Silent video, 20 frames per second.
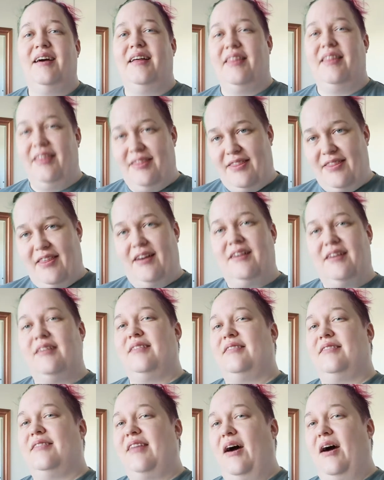
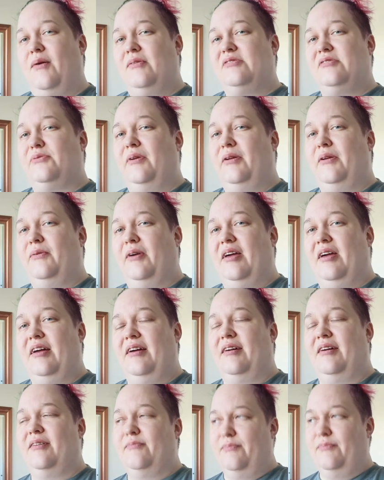that was when
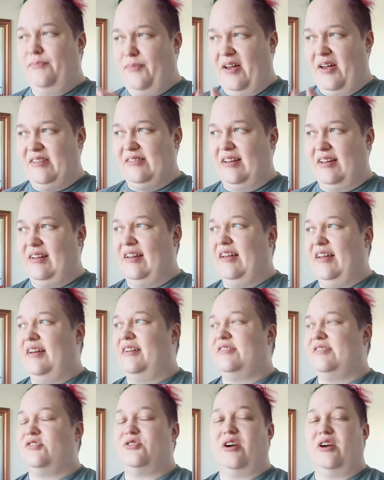we basically
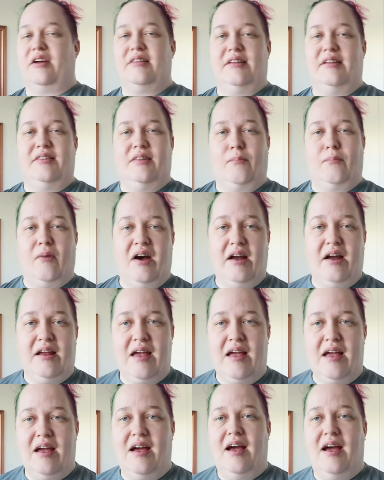constructed the
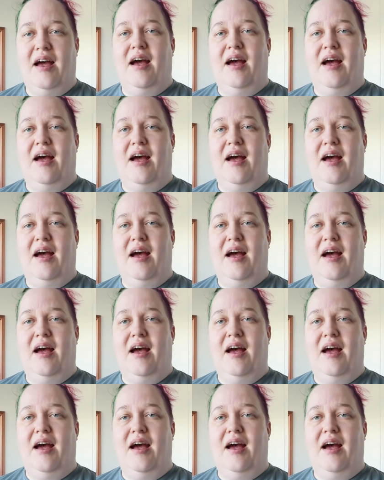body.